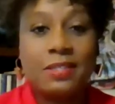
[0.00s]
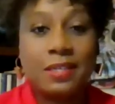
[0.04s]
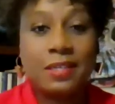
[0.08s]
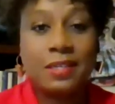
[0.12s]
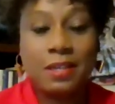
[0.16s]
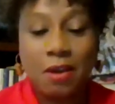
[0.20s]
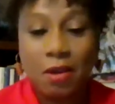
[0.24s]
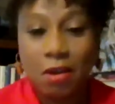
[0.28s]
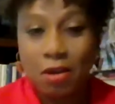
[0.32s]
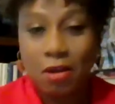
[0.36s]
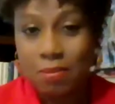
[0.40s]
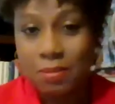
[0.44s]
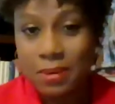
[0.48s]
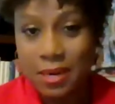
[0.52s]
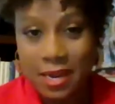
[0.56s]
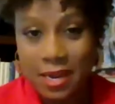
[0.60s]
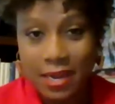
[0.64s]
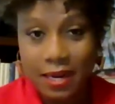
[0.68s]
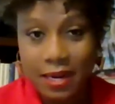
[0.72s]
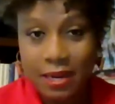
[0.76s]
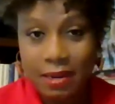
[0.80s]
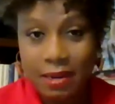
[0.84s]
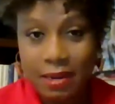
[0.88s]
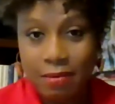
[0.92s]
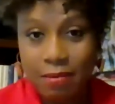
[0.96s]
there's a
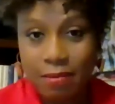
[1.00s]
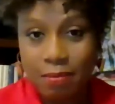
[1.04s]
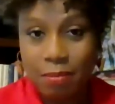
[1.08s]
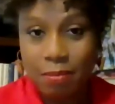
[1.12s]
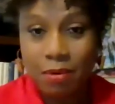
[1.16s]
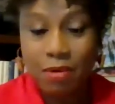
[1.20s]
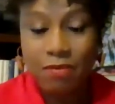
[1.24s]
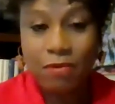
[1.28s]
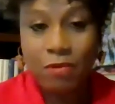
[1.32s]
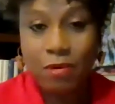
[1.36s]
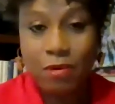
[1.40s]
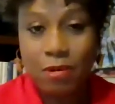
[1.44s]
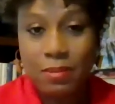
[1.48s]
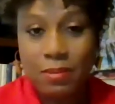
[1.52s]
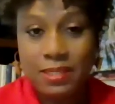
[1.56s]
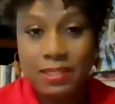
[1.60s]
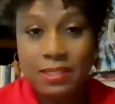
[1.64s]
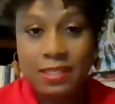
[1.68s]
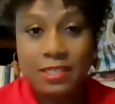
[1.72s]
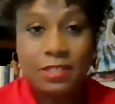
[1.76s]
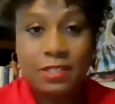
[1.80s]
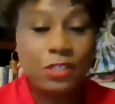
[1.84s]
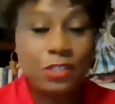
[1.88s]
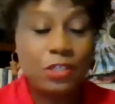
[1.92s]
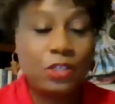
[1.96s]
culminating
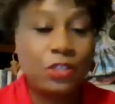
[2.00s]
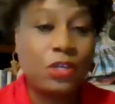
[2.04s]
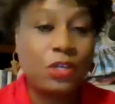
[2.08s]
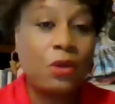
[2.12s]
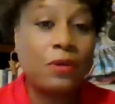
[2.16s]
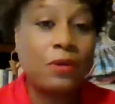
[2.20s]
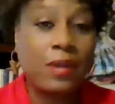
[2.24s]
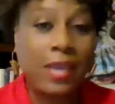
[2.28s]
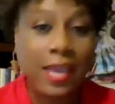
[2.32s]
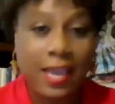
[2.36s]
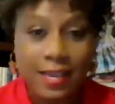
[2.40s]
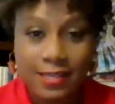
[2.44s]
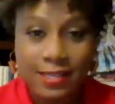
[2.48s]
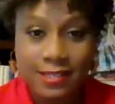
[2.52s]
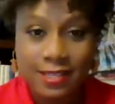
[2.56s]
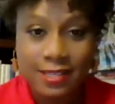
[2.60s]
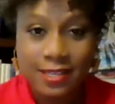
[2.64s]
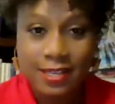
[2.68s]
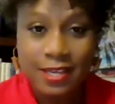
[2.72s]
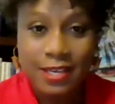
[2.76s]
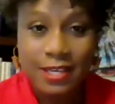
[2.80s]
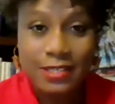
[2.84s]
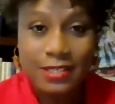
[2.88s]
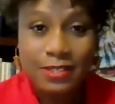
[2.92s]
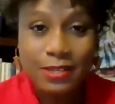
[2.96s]
performance, there's a
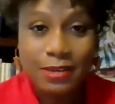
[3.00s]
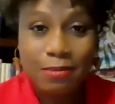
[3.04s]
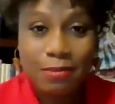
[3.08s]
showcase.